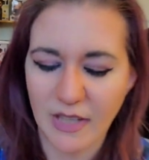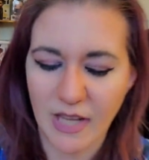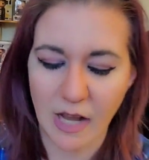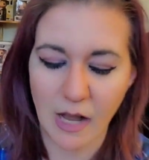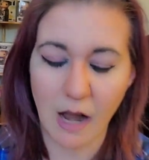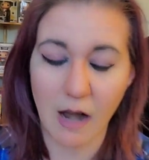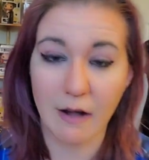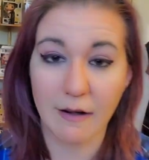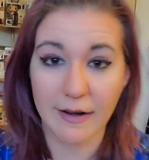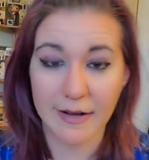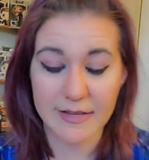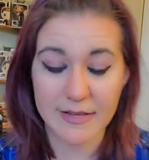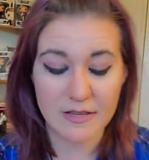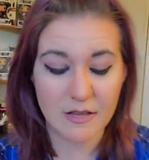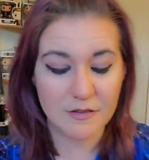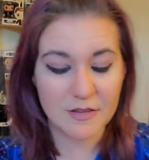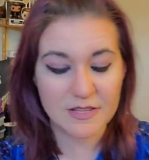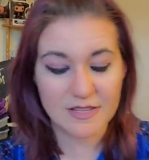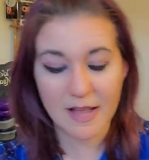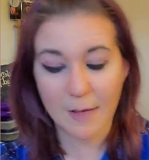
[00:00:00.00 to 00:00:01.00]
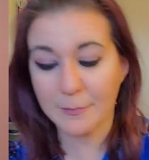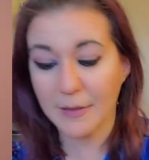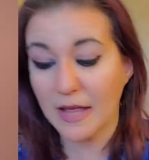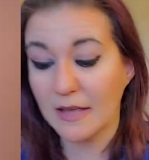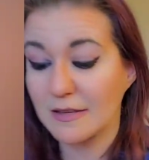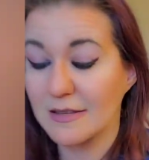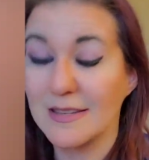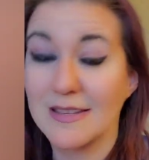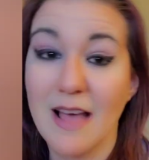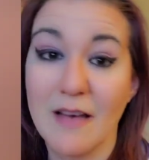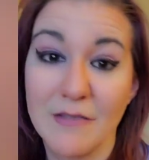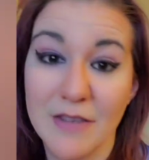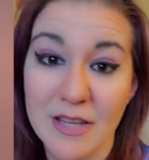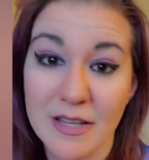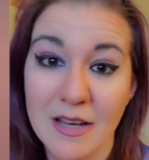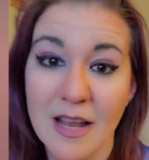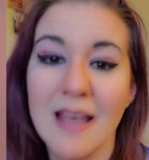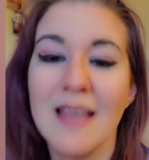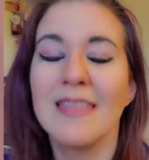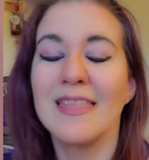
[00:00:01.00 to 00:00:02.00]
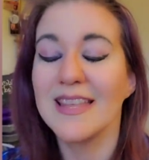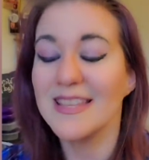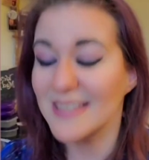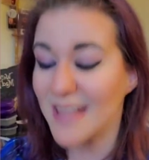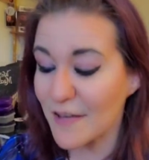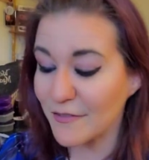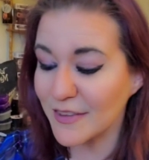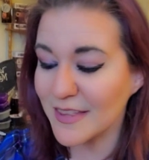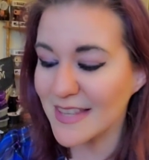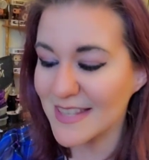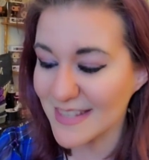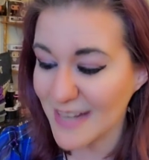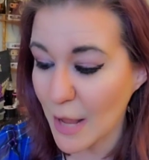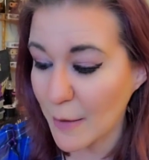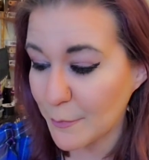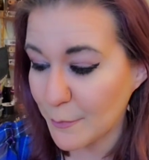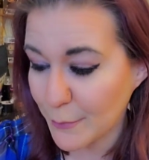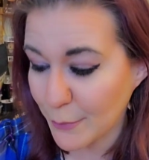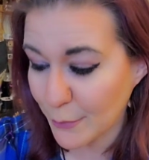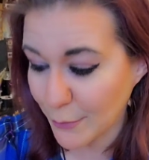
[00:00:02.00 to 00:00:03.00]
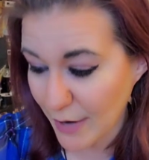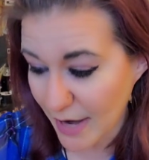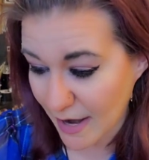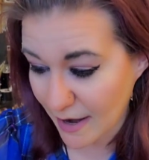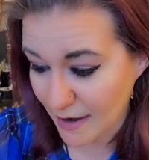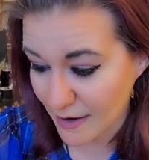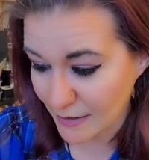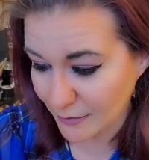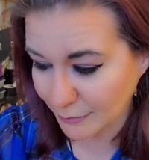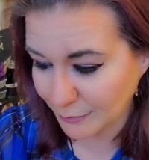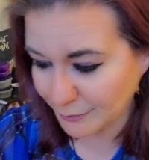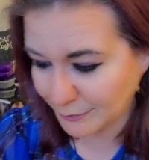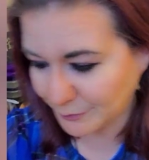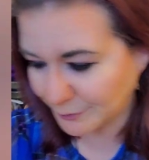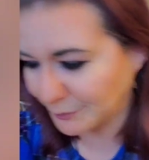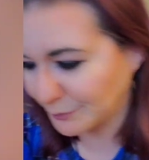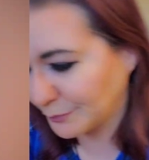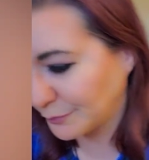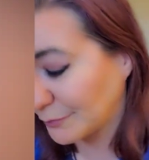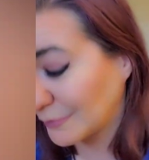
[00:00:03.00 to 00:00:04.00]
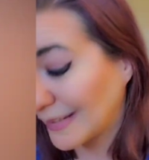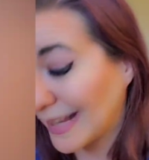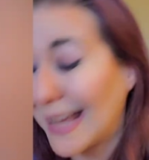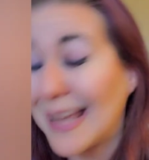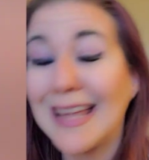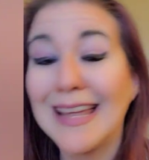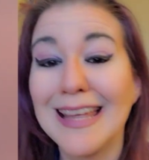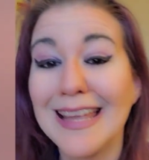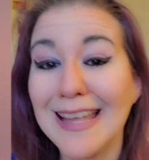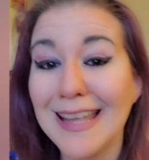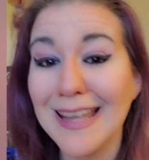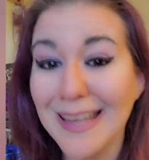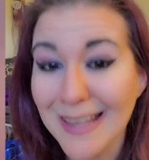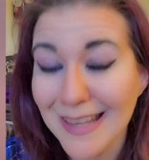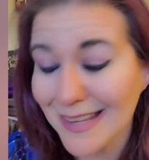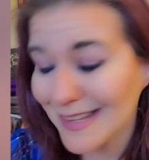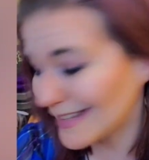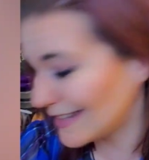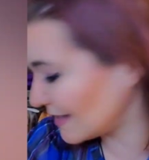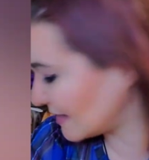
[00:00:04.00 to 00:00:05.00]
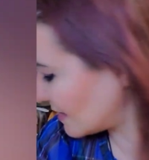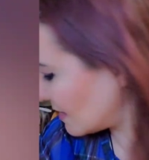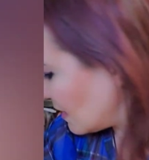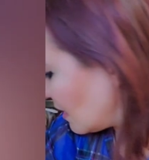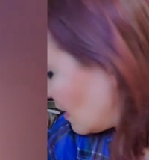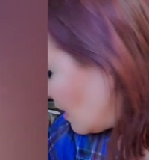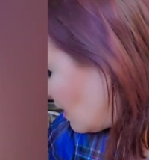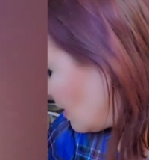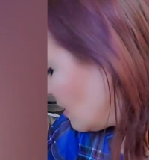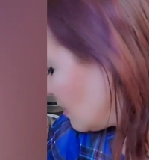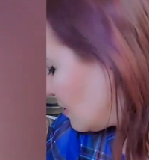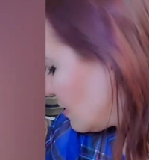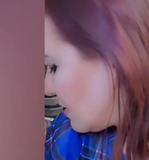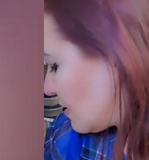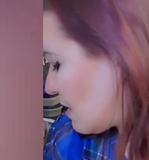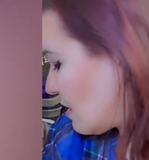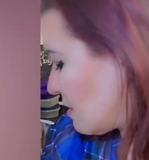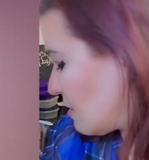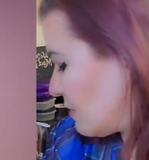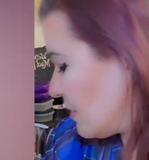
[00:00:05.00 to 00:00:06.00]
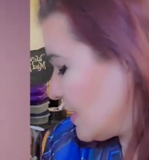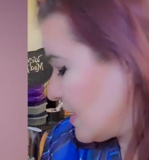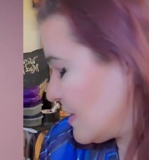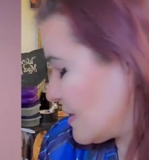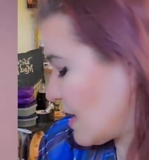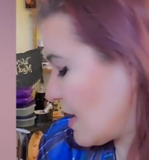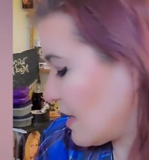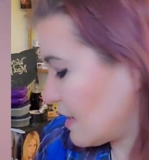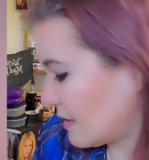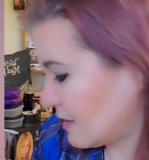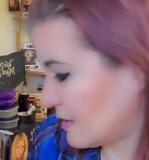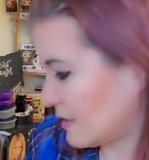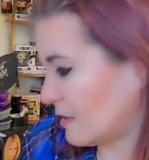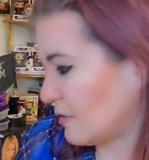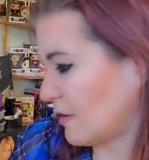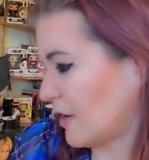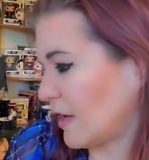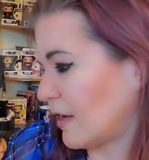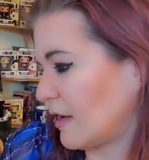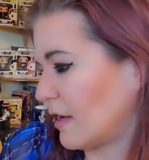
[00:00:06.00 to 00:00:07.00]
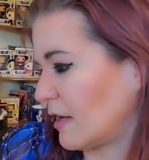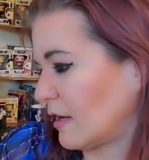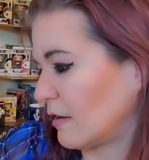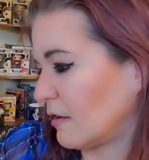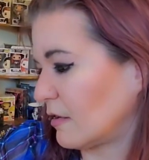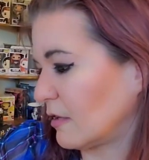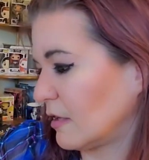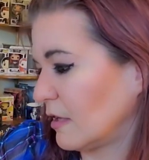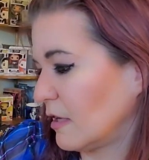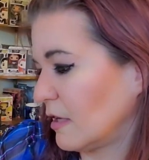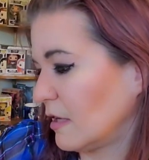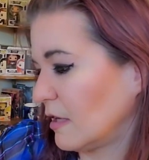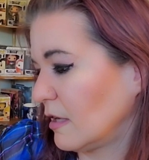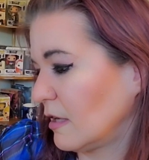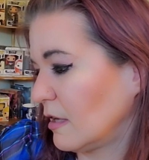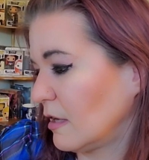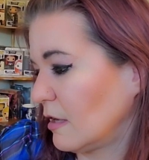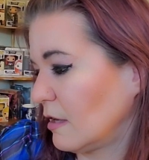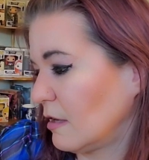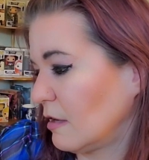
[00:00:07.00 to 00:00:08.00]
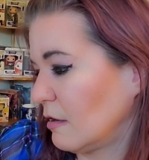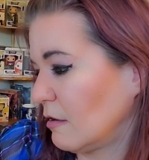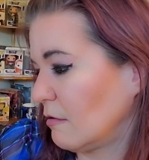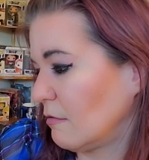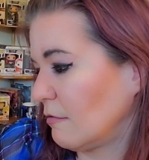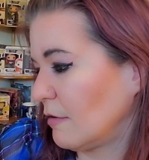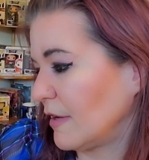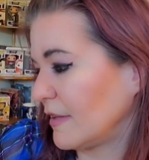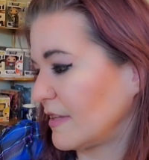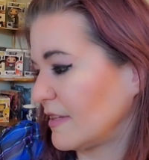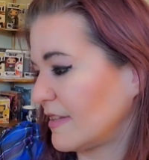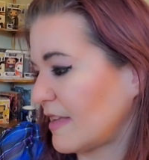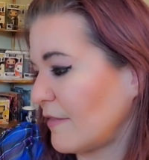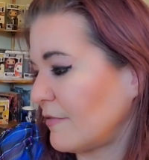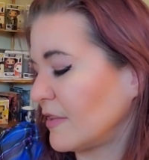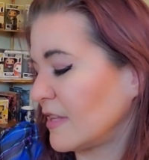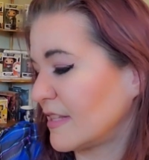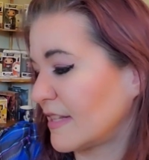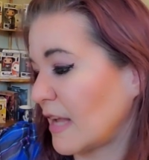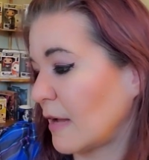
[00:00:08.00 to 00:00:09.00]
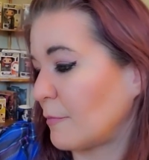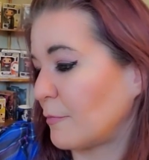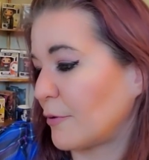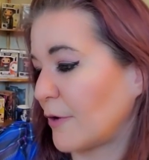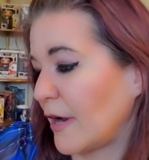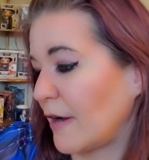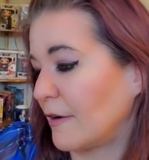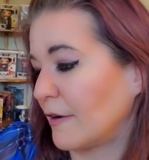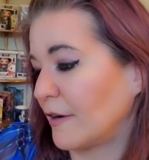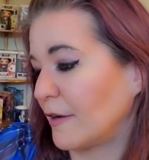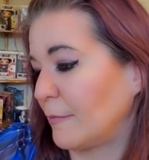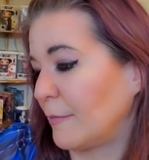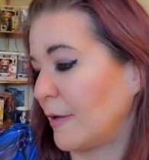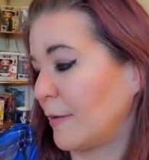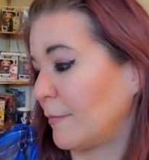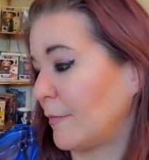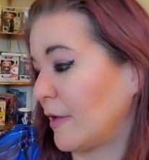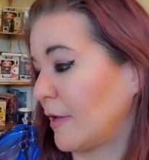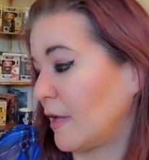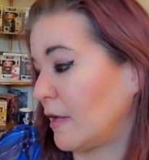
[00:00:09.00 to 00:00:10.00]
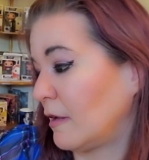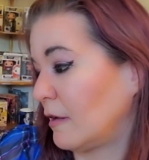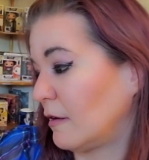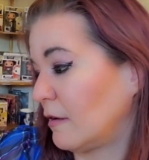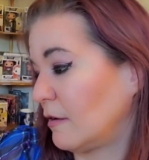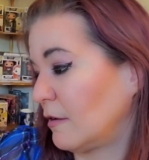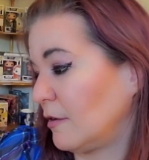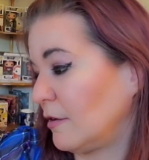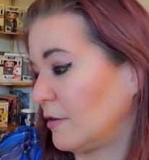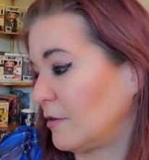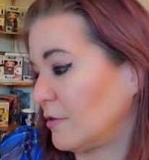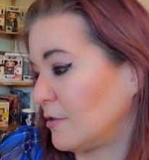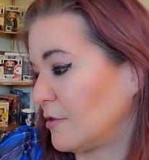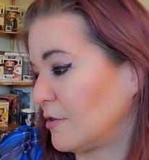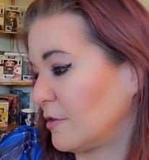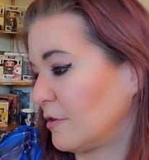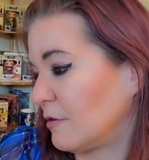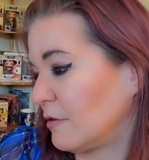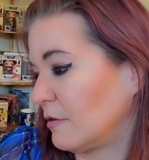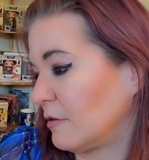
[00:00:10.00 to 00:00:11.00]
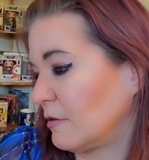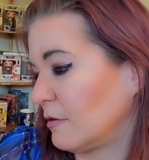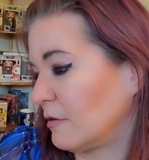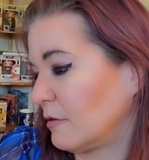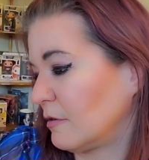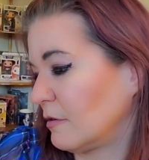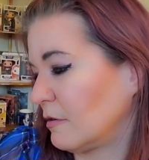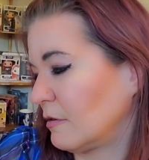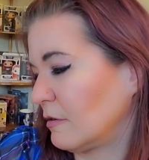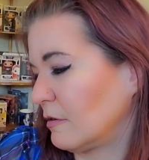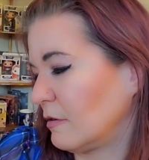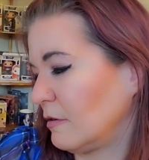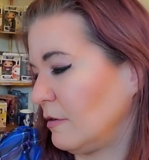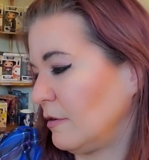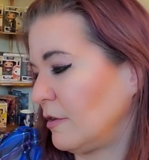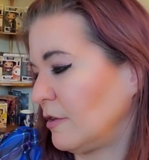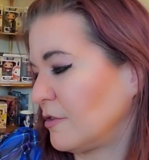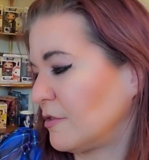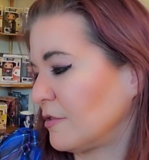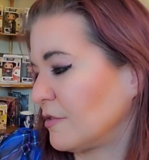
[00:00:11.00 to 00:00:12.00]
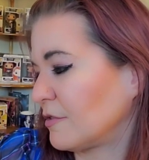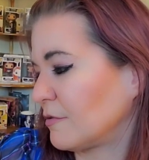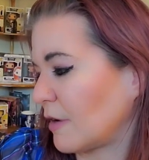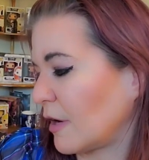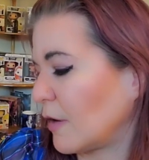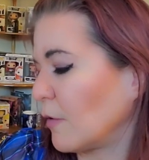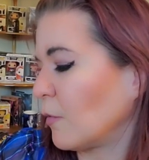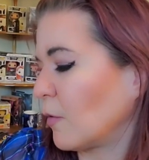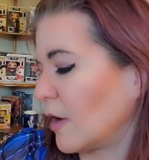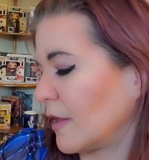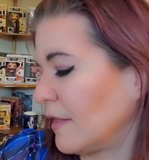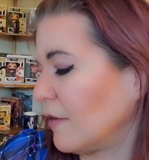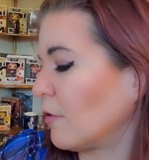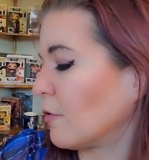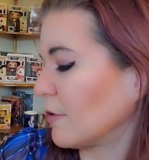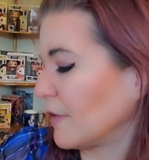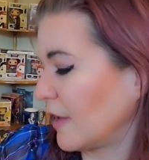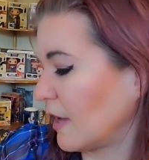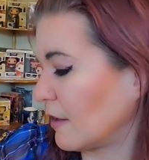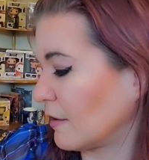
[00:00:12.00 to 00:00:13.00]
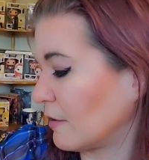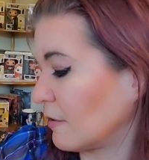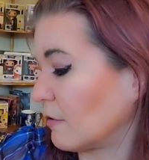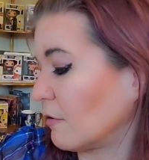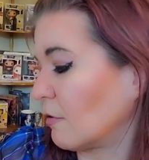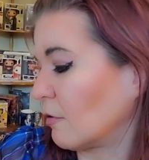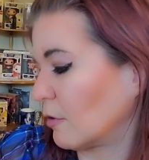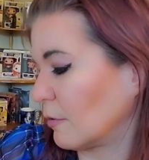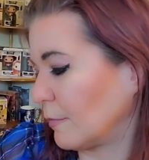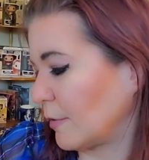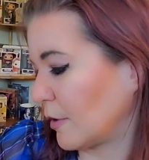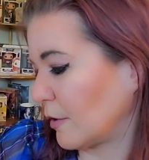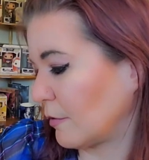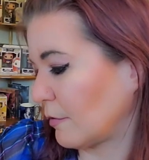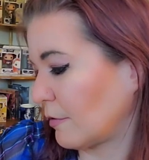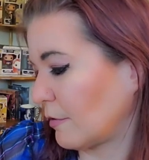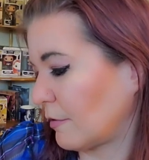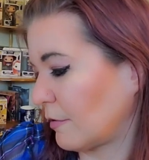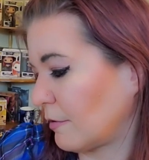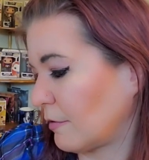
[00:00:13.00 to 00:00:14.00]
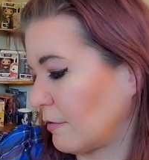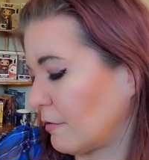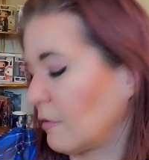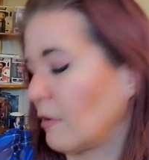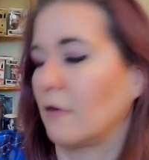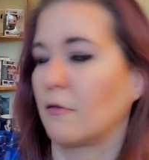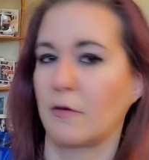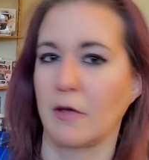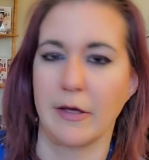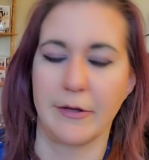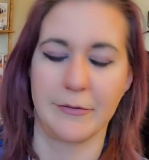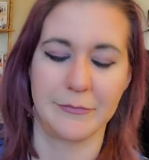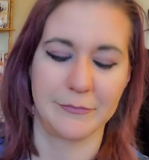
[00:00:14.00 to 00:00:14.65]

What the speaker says: All right, so the step 7, the 7th step prayer is, so it says, okay, hang on. Right, the 7th step prayer and commitment, you can choose to write one or the other or both. Okay.